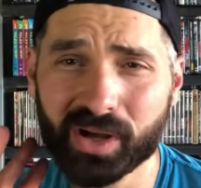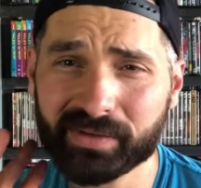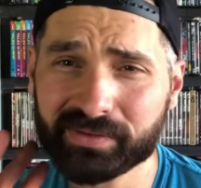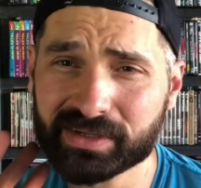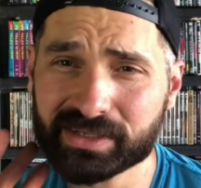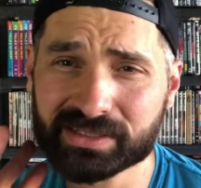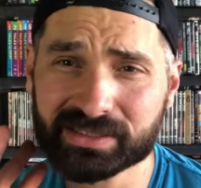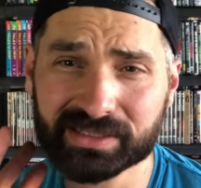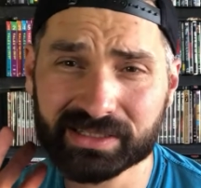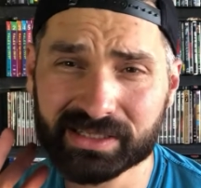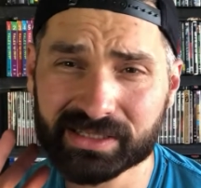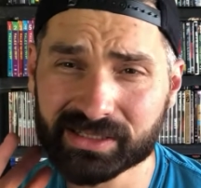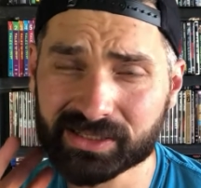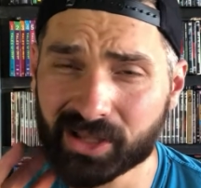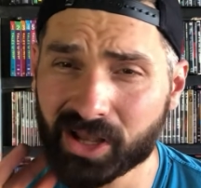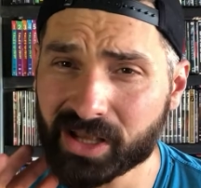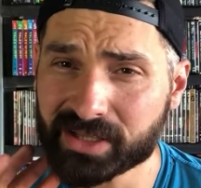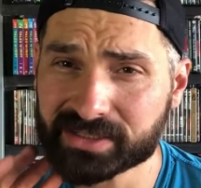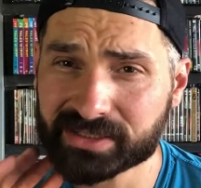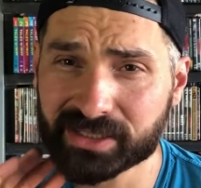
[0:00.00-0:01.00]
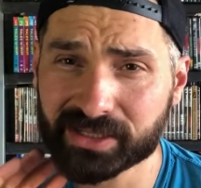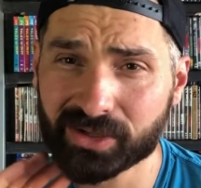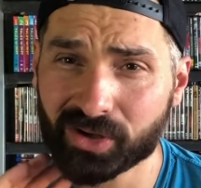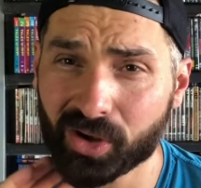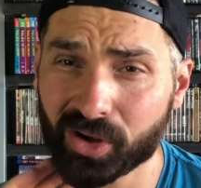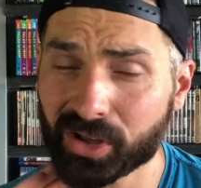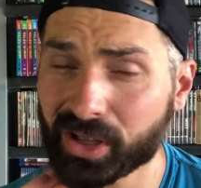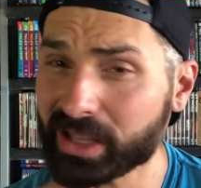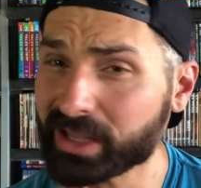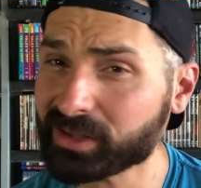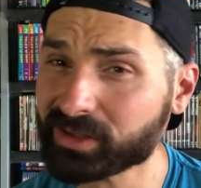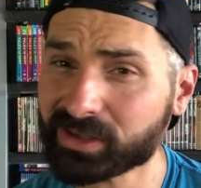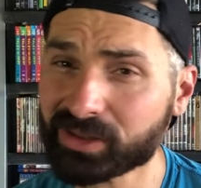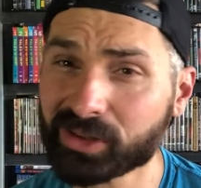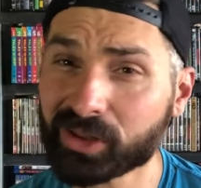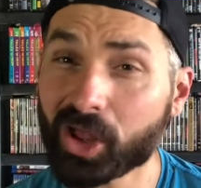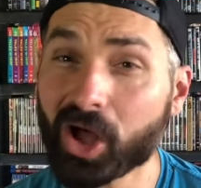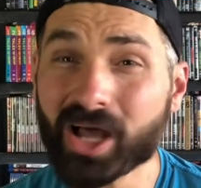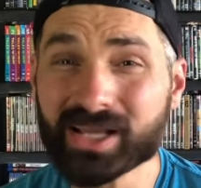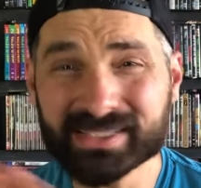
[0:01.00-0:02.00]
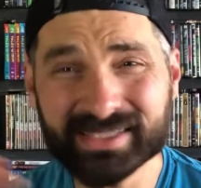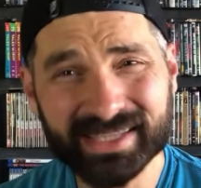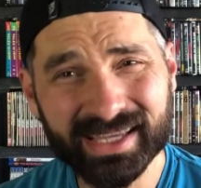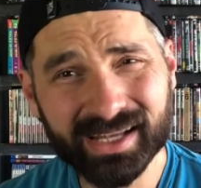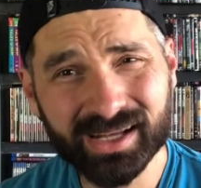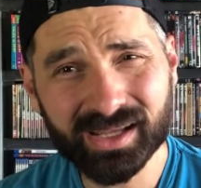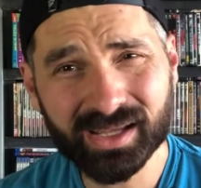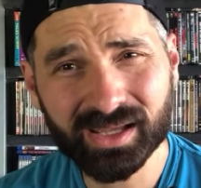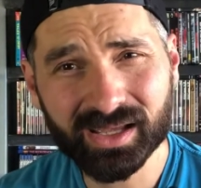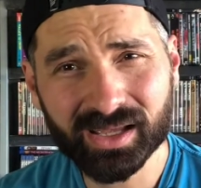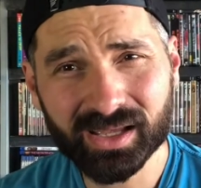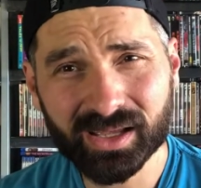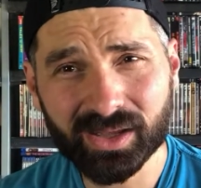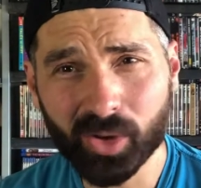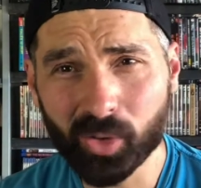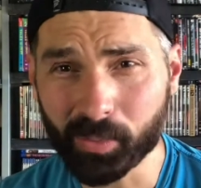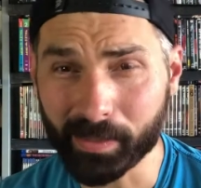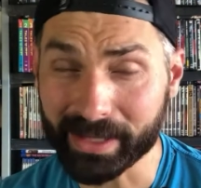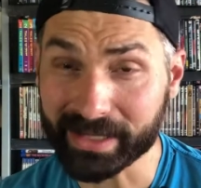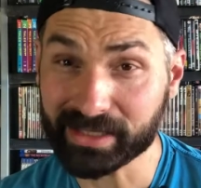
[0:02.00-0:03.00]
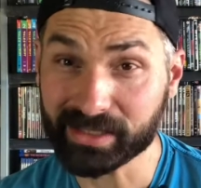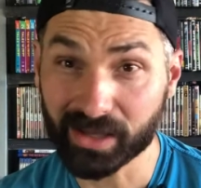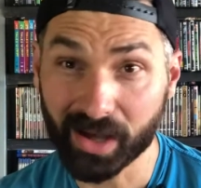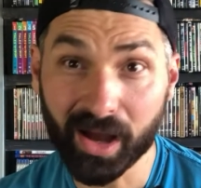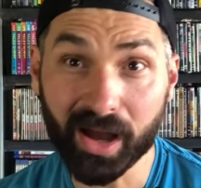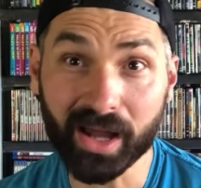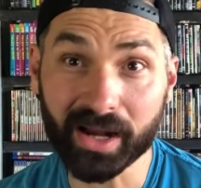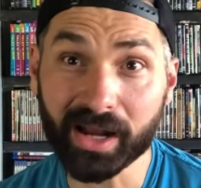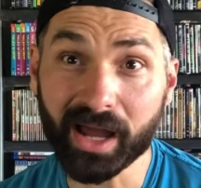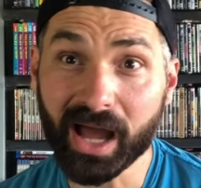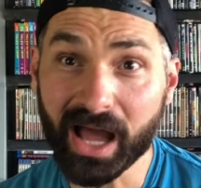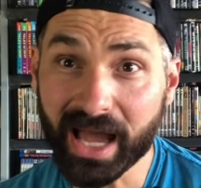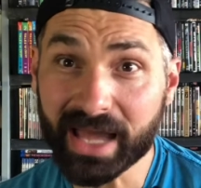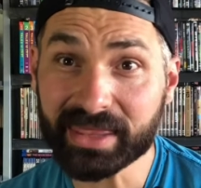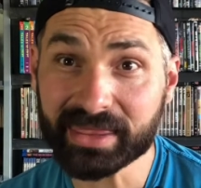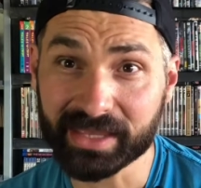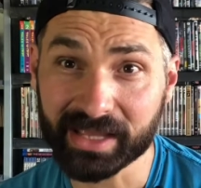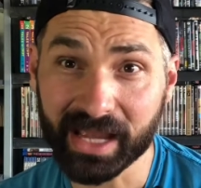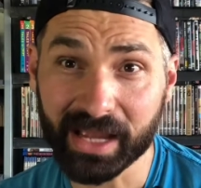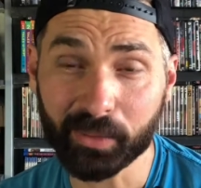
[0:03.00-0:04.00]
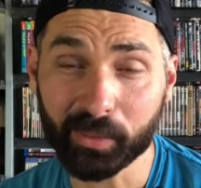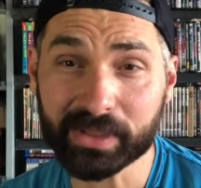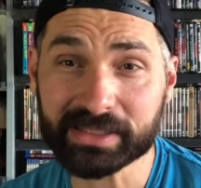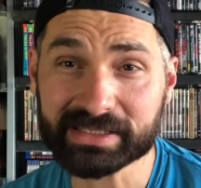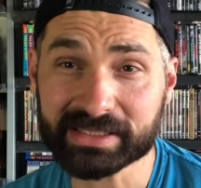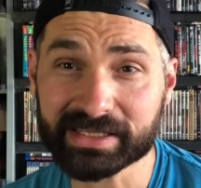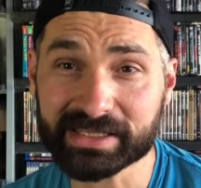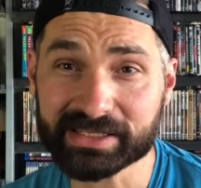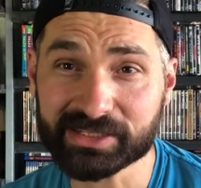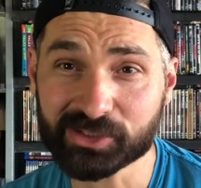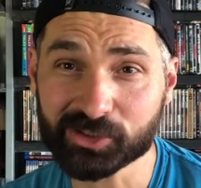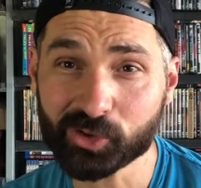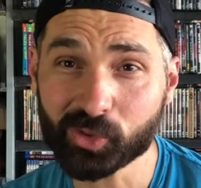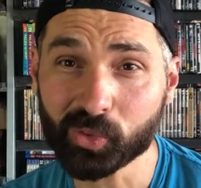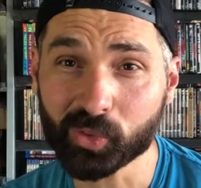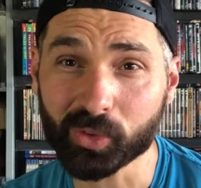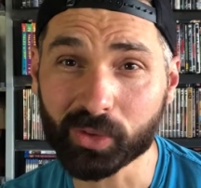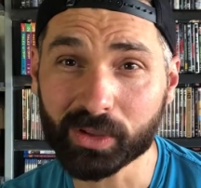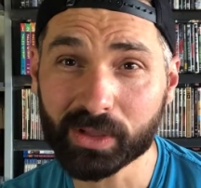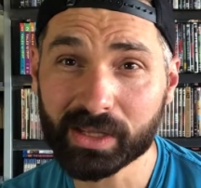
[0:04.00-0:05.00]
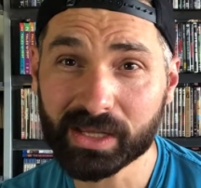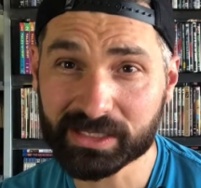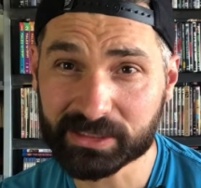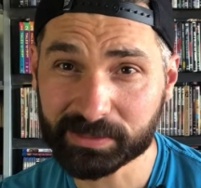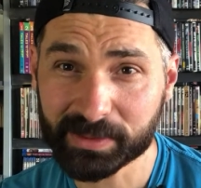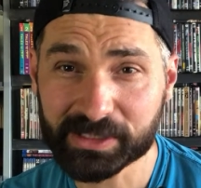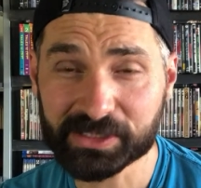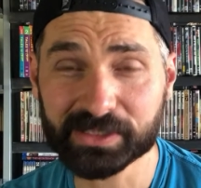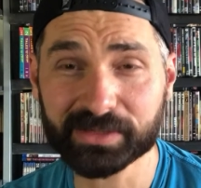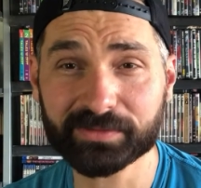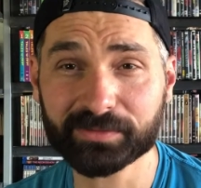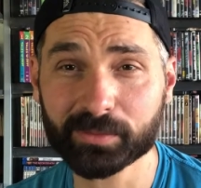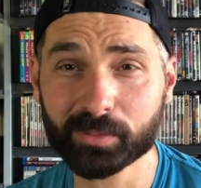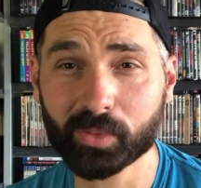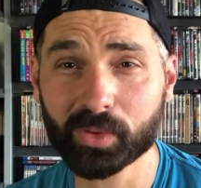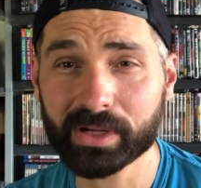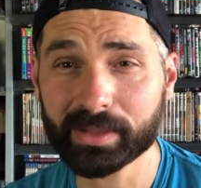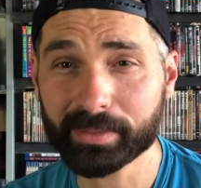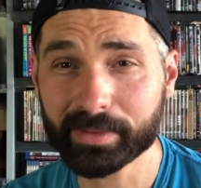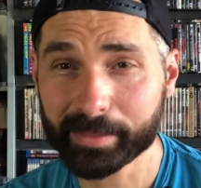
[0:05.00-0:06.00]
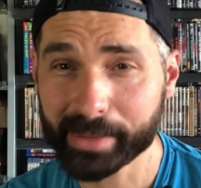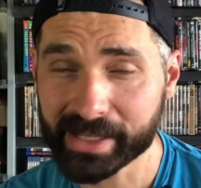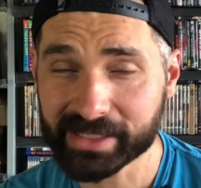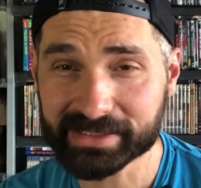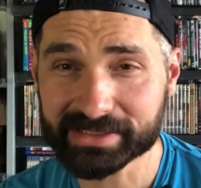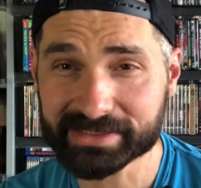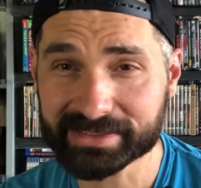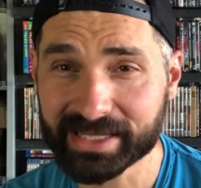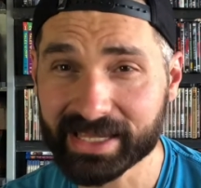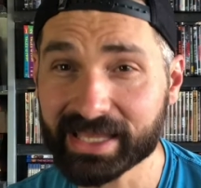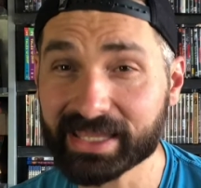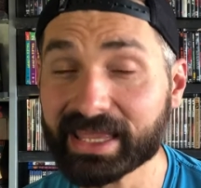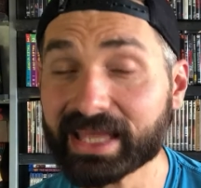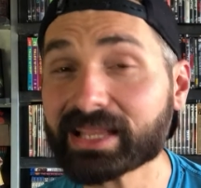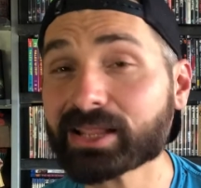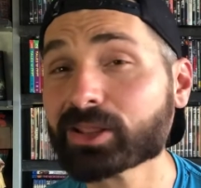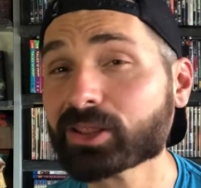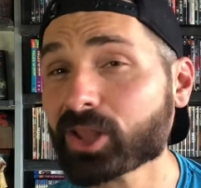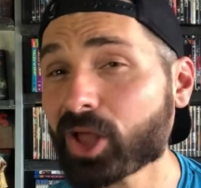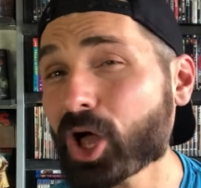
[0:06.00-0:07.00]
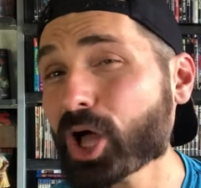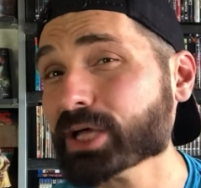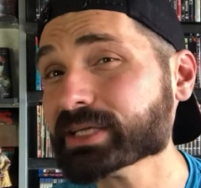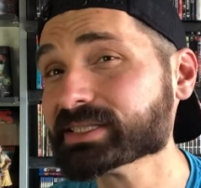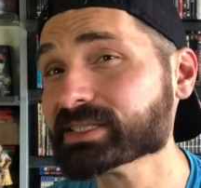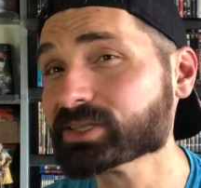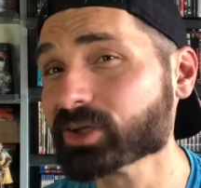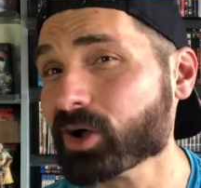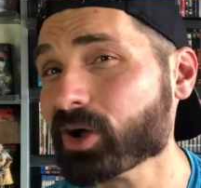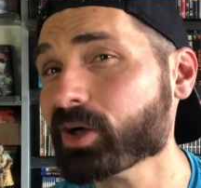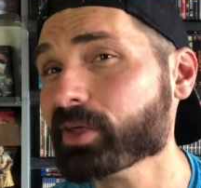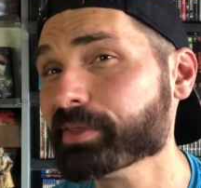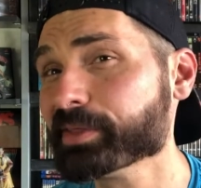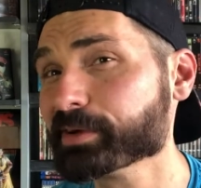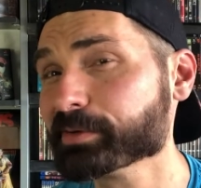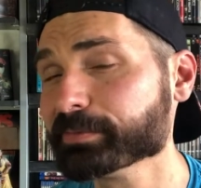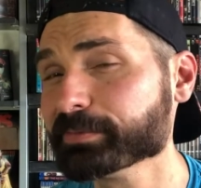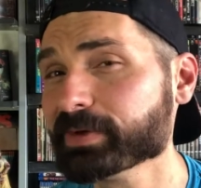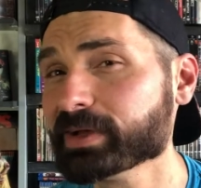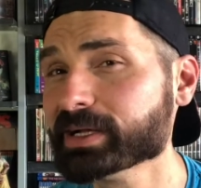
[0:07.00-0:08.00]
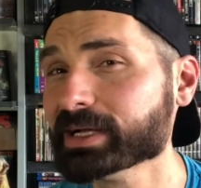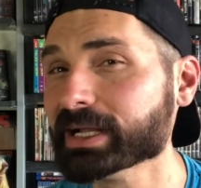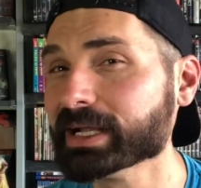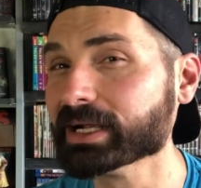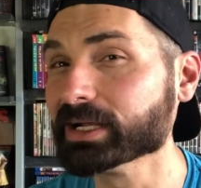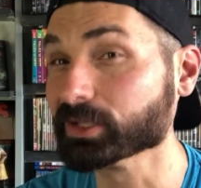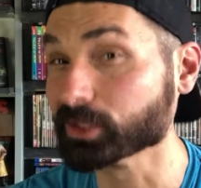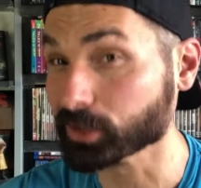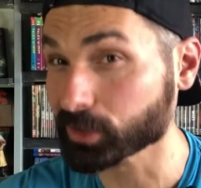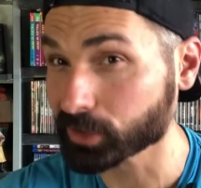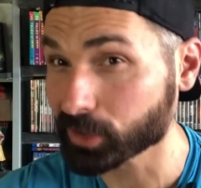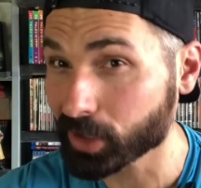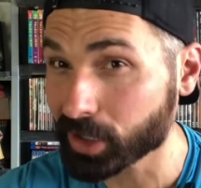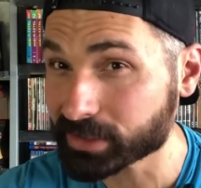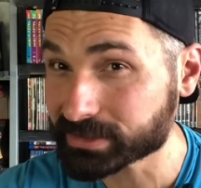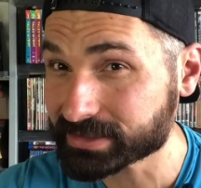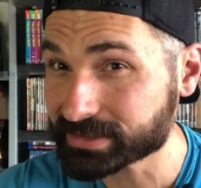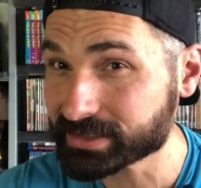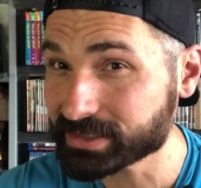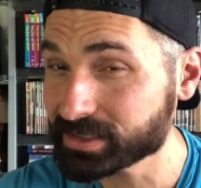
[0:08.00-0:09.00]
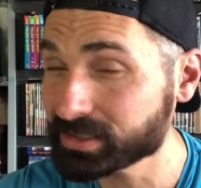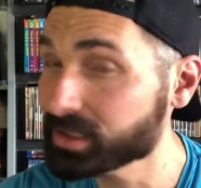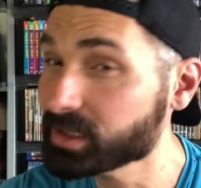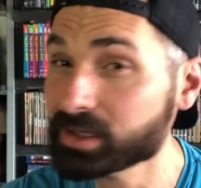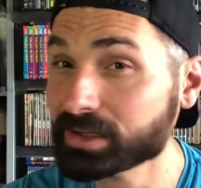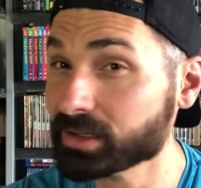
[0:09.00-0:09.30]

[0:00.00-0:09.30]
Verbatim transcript: Obviously, has lost it. it eh, lost it? Oh my God! I think I went to this school, especially from what I'm about to say. They lost all their funding. Lost it?